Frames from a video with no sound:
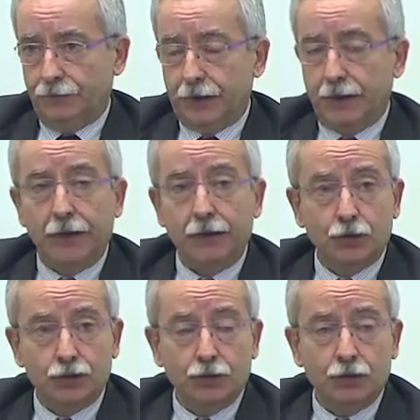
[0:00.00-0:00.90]
And I
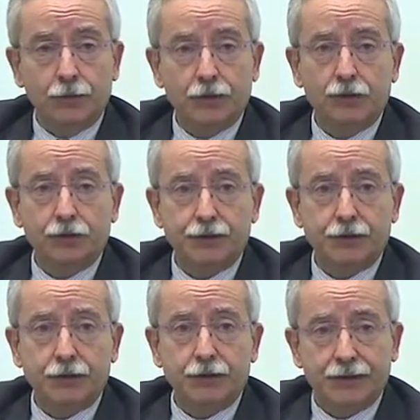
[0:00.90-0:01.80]
was called because
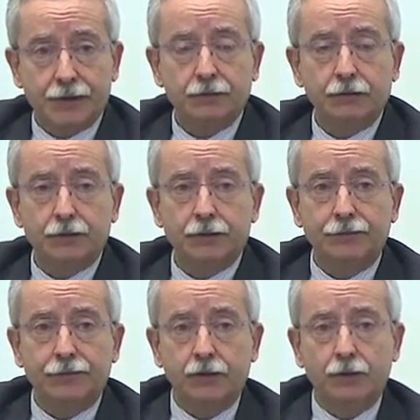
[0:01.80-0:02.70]
she suddenly
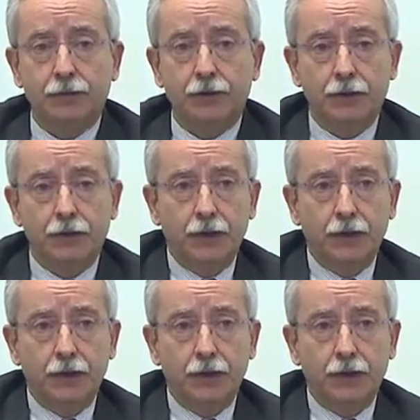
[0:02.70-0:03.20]
developed